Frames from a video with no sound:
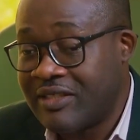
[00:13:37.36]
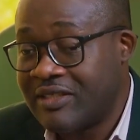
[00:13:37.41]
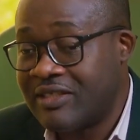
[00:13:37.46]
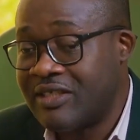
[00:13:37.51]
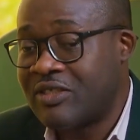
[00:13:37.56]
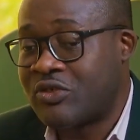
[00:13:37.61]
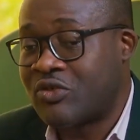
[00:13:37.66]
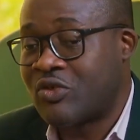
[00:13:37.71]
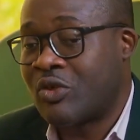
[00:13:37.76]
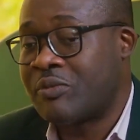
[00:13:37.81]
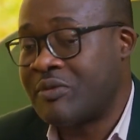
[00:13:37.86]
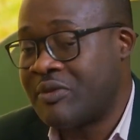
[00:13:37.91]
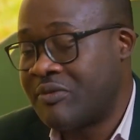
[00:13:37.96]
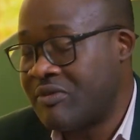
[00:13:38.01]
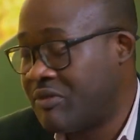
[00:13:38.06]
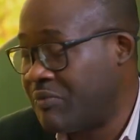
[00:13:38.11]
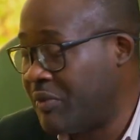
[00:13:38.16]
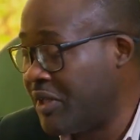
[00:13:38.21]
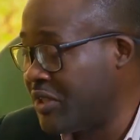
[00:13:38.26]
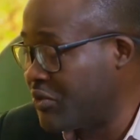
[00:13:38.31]
and
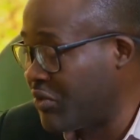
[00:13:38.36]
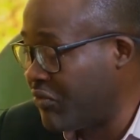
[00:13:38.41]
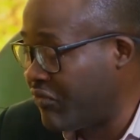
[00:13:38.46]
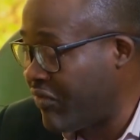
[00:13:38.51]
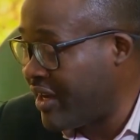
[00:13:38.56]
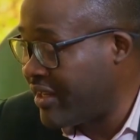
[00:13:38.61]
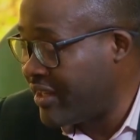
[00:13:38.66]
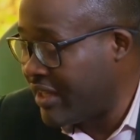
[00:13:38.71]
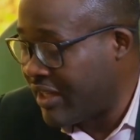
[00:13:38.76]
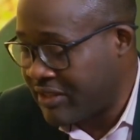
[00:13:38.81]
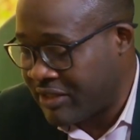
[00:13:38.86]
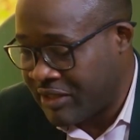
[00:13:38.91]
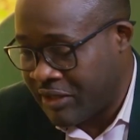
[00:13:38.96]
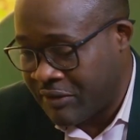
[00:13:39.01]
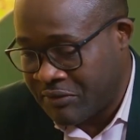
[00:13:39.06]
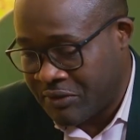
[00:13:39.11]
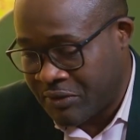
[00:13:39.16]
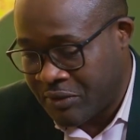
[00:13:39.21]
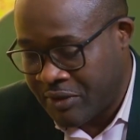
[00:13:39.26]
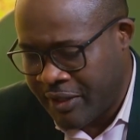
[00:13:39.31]
disruptive space we find
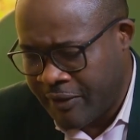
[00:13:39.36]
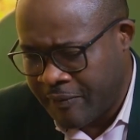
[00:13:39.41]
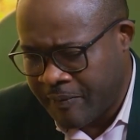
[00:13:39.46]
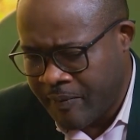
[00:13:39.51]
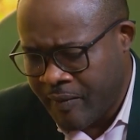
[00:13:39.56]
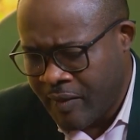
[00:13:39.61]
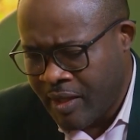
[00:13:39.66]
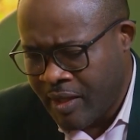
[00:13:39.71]
ourselves today.